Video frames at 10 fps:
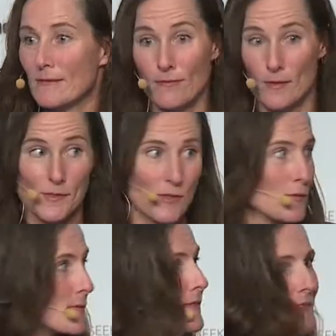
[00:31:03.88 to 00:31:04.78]
from
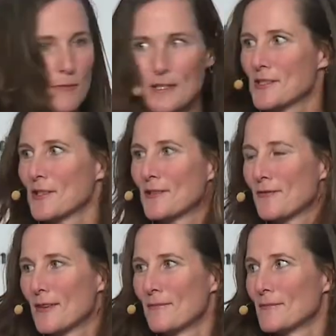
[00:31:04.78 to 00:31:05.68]
students. We just heard
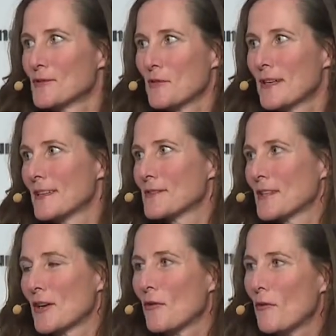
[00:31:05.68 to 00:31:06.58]
from Jordi, who's
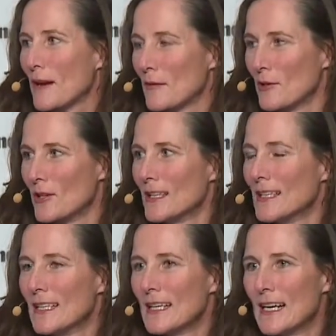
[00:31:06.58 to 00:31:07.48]
incredible.
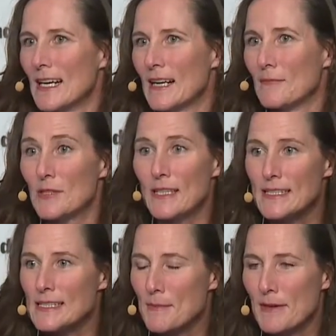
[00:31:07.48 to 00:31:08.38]
Good
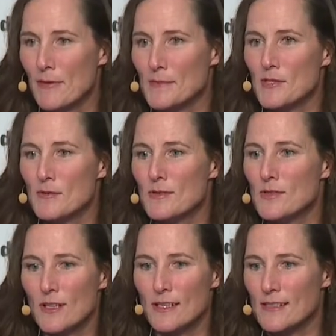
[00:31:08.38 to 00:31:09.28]
ideas coming from students,
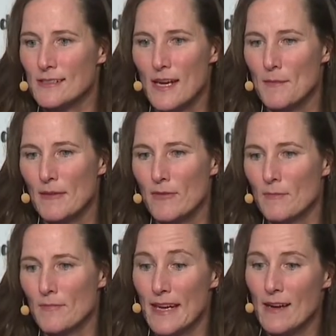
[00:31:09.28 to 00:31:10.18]
good ideas coming
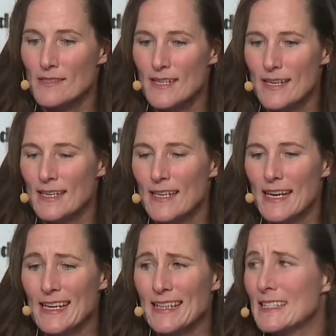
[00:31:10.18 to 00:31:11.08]
from the outside.
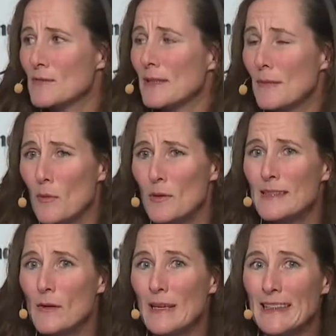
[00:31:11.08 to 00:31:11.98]
And I think it's really
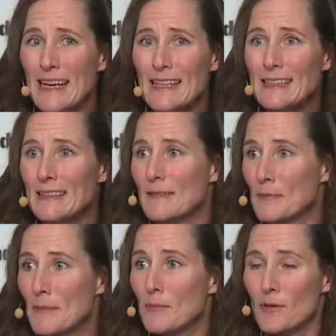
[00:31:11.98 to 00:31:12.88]
important that we let
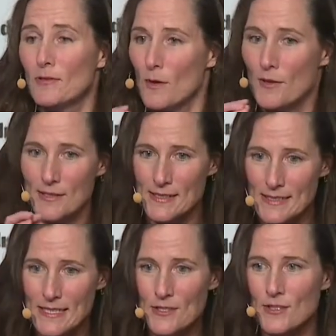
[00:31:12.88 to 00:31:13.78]
people, whether it's a
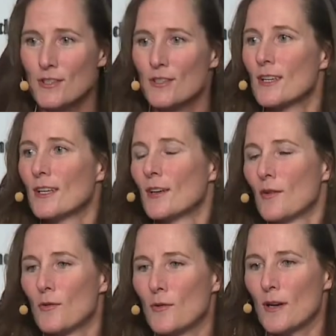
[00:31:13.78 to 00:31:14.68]
teacher
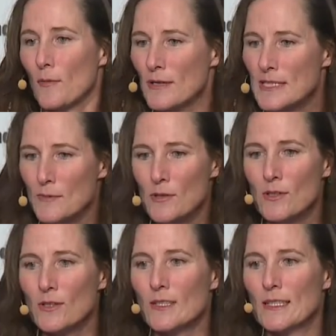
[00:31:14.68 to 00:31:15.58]
or a
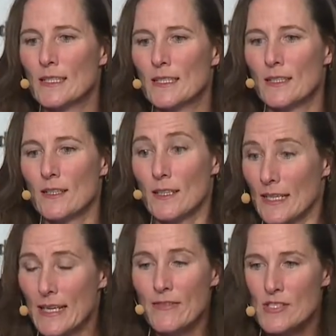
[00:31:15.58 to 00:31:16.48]
principal,
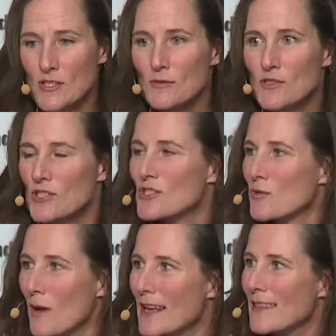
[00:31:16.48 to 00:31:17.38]
and even students, just
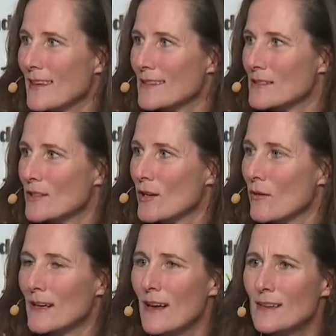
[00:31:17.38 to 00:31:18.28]
try things, you know,
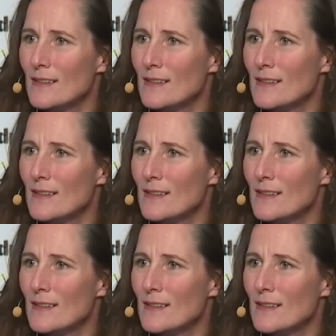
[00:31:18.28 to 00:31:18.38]
and